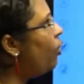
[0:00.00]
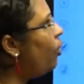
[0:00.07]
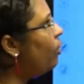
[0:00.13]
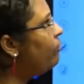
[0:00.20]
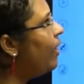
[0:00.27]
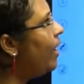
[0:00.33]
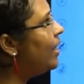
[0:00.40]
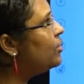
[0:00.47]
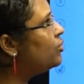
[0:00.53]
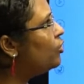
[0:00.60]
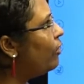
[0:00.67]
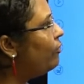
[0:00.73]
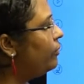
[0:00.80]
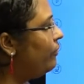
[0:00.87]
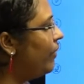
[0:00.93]
of our
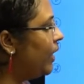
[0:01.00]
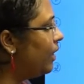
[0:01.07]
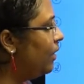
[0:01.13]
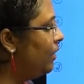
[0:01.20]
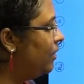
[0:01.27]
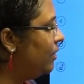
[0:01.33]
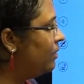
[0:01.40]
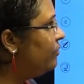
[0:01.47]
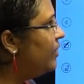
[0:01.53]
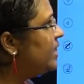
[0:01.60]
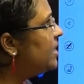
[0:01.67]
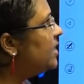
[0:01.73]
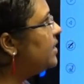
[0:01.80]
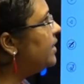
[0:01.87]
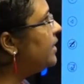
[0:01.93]
software, which
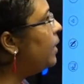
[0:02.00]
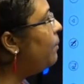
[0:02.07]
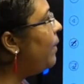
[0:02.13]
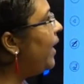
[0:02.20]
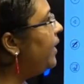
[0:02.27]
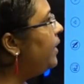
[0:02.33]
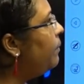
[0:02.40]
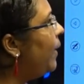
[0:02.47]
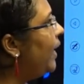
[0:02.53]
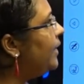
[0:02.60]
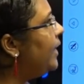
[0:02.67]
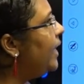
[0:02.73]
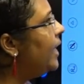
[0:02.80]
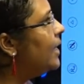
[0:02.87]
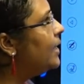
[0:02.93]
is determined by
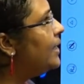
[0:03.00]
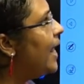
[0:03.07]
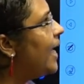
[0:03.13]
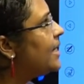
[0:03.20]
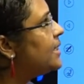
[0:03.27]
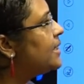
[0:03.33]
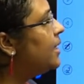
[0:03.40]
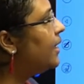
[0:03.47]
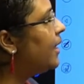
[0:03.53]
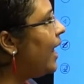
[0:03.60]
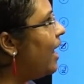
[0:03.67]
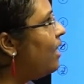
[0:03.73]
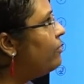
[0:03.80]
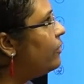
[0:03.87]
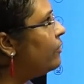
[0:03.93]
the next
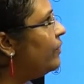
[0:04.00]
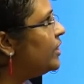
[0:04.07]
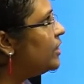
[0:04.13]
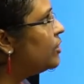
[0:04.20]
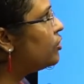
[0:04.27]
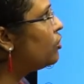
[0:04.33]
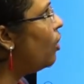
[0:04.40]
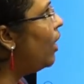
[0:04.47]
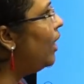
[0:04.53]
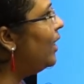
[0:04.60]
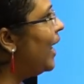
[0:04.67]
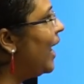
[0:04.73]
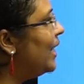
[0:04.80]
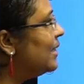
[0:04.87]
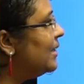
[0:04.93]
graph, which is called
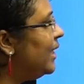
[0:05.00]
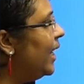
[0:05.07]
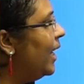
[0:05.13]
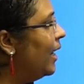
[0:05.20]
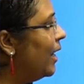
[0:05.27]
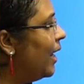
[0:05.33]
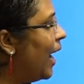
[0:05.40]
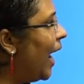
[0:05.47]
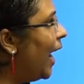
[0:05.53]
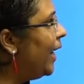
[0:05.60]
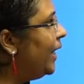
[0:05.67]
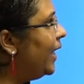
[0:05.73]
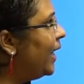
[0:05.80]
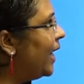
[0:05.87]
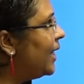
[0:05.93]
as the
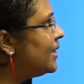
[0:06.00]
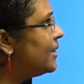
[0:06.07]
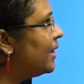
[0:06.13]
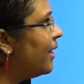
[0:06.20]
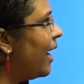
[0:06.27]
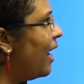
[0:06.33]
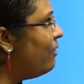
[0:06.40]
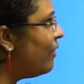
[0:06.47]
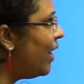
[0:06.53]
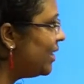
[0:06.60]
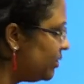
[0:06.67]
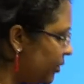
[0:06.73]
idealized graph, as